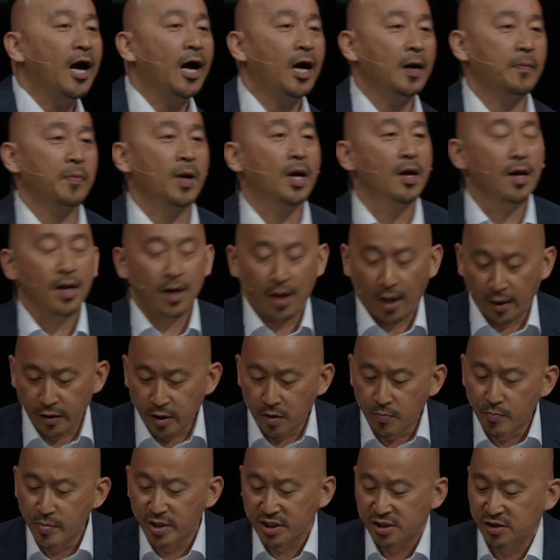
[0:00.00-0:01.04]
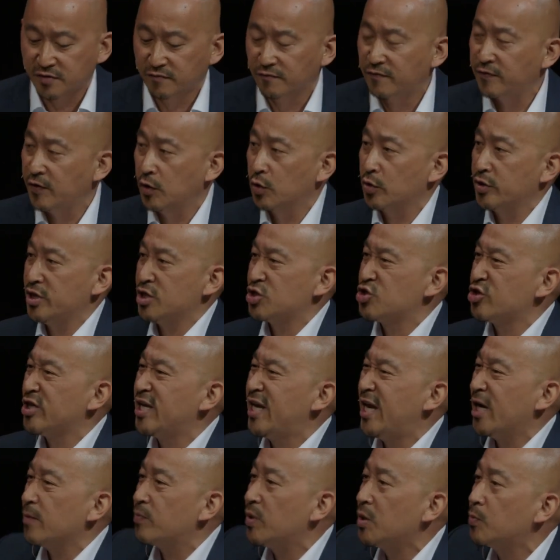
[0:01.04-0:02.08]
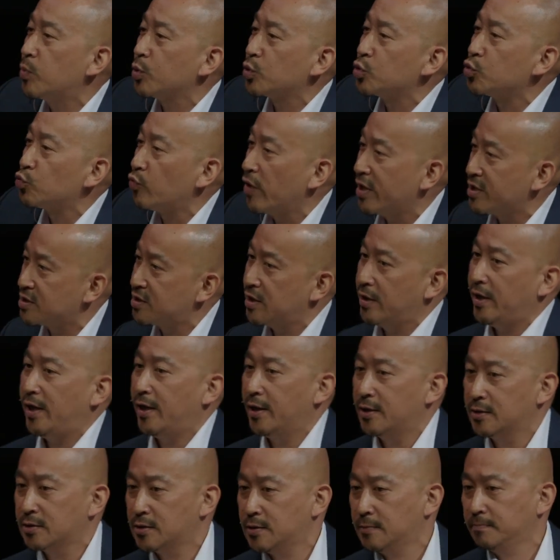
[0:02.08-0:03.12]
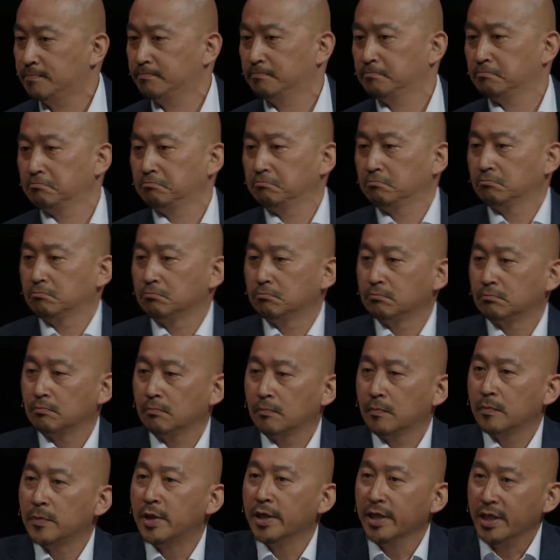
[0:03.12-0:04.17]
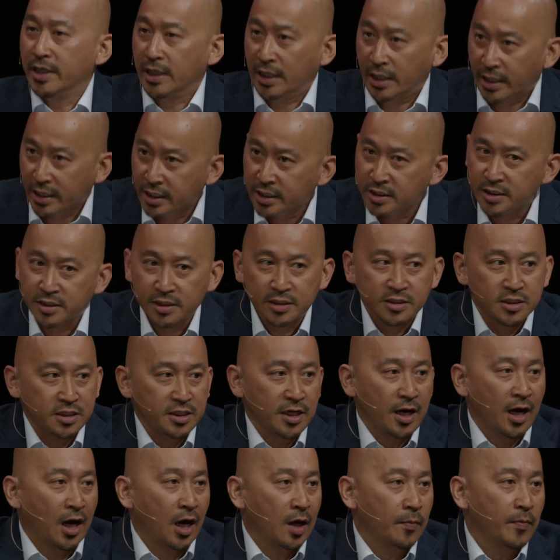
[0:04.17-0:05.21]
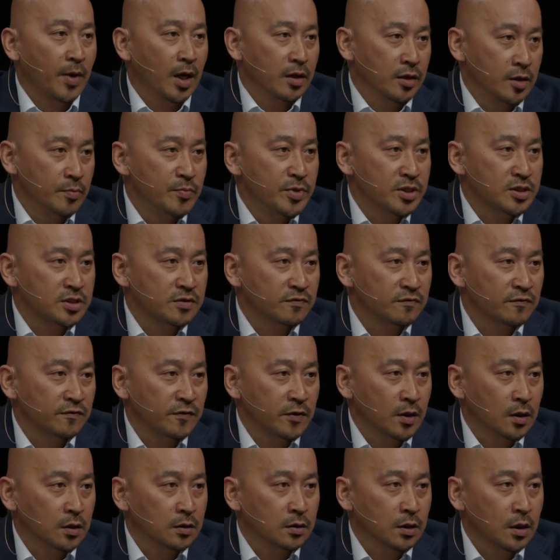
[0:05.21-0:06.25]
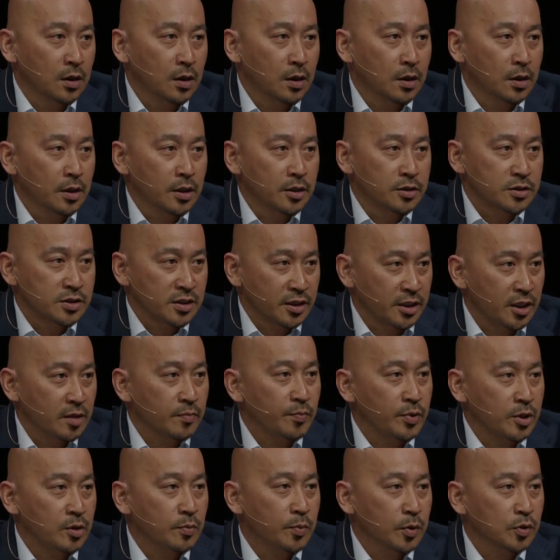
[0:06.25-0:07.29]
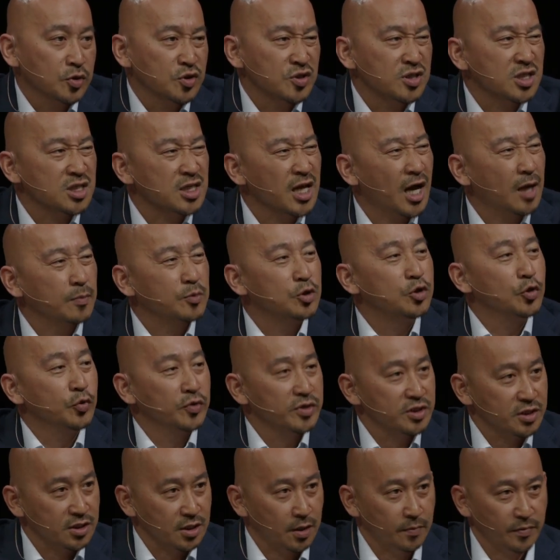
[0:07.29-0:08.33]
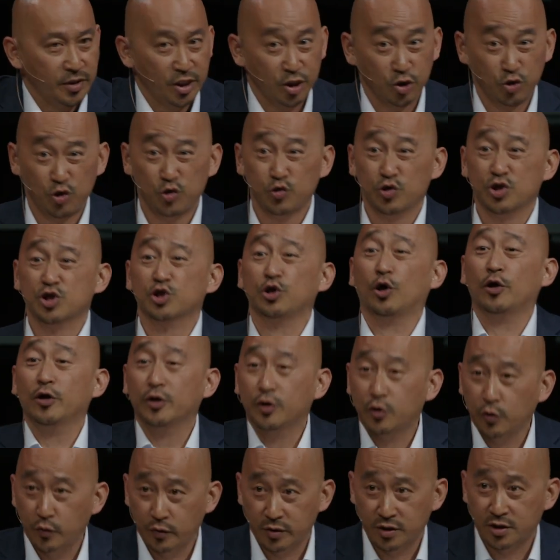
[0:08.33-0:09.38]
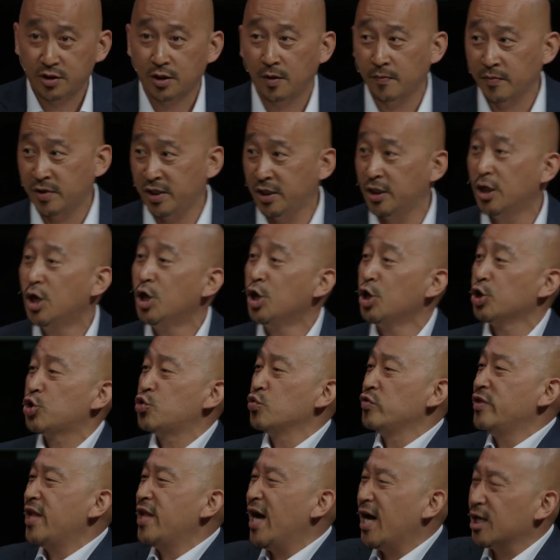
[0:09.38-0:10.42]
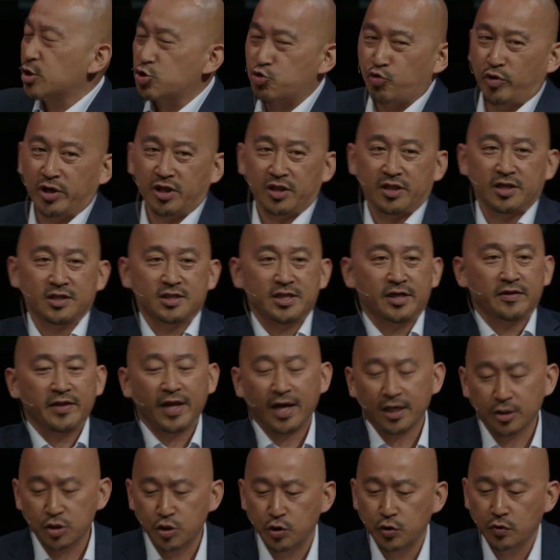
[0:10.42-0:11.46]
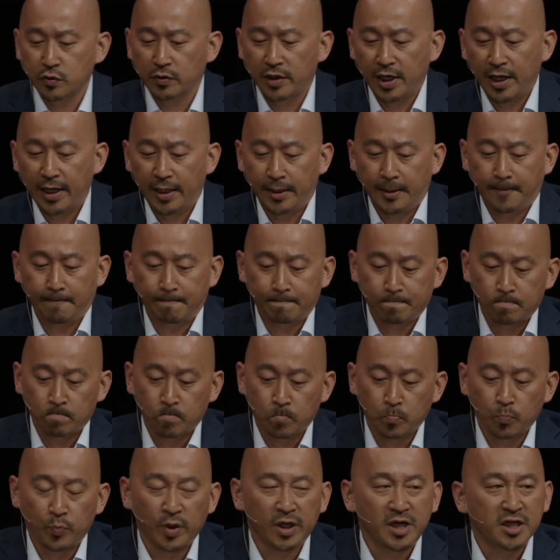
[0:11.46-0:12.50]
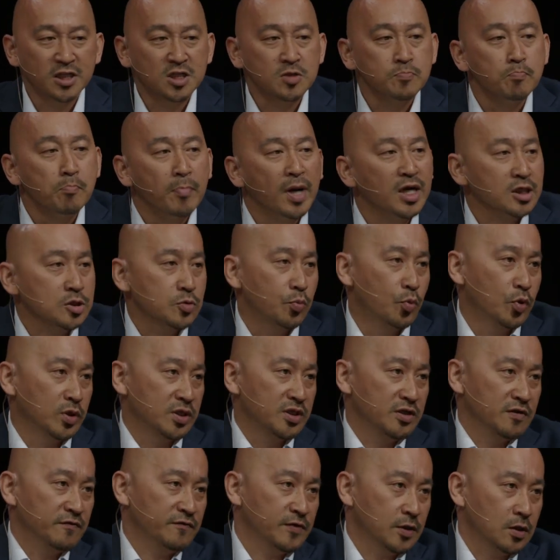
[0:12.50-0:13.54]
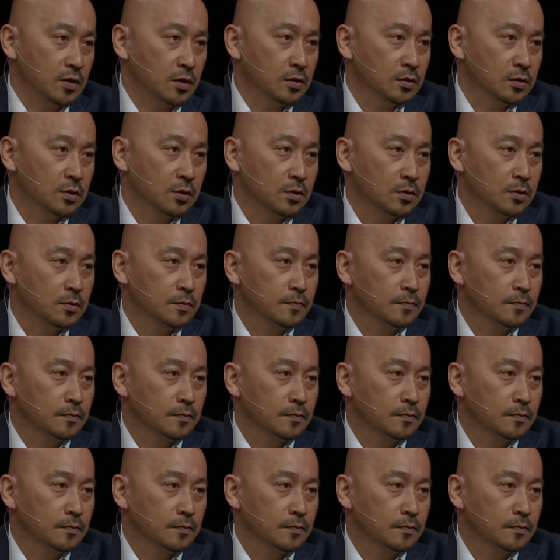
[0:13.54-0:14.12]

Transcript: job on the mission field is to get people to raise their hands. The easiest job on the mission field is to get people to stop doing something, to start doing something, to not drink this and not chew that. But it's much more difficult